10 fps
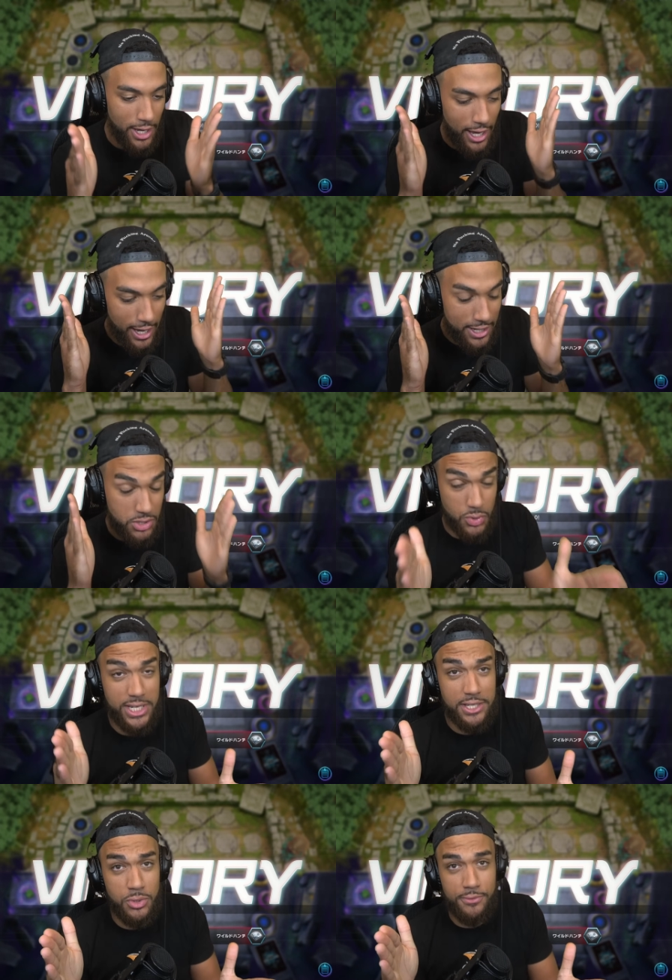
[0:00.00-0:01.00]
uh so
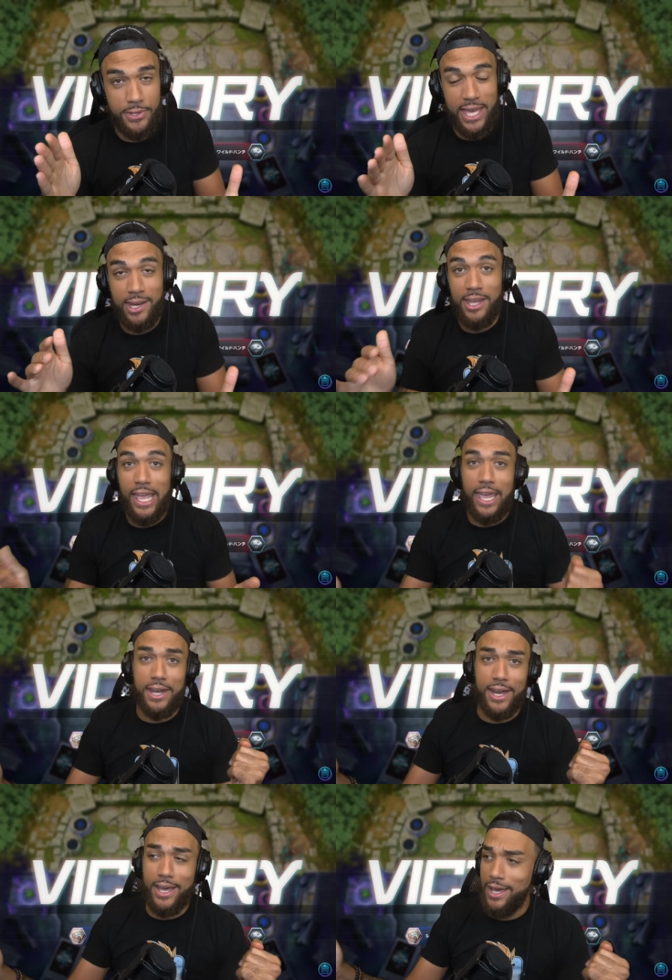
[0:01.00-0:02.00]
stay tuned for that,
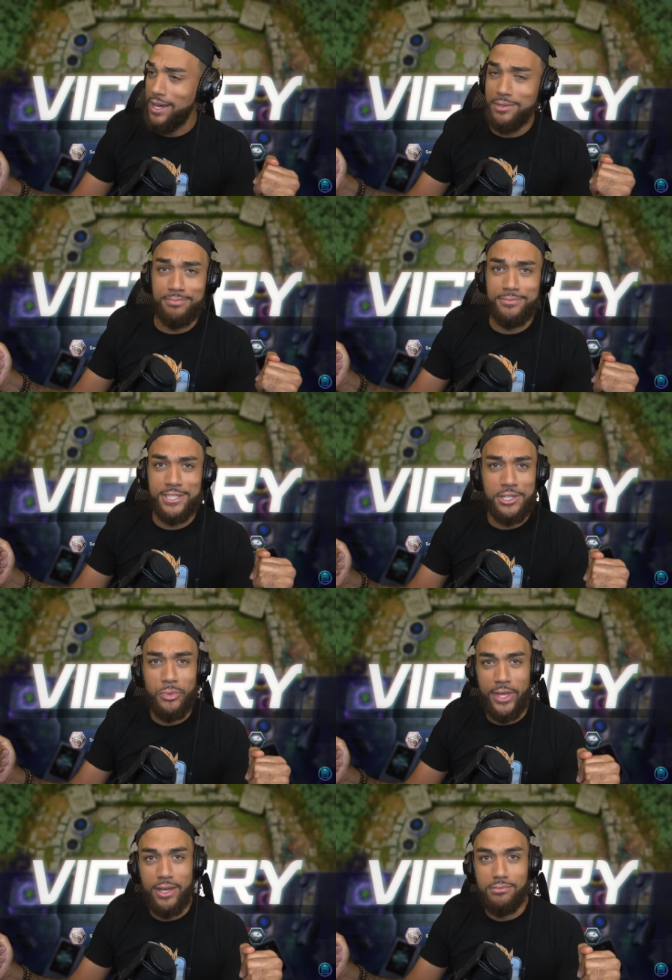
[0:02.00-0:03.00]
and uh I'll see you
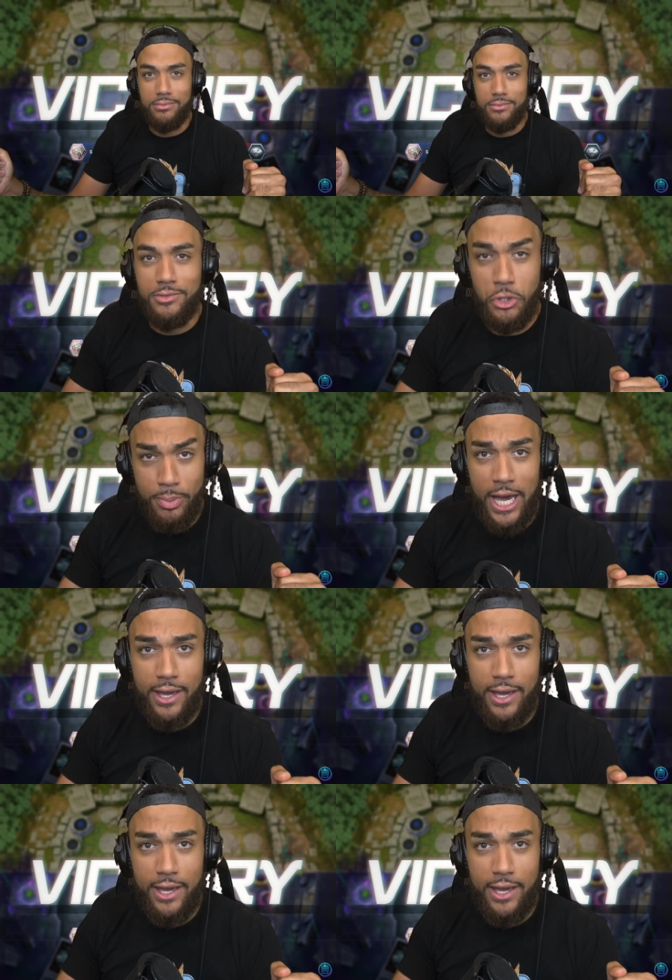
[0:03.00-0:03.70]
then. Goodbye.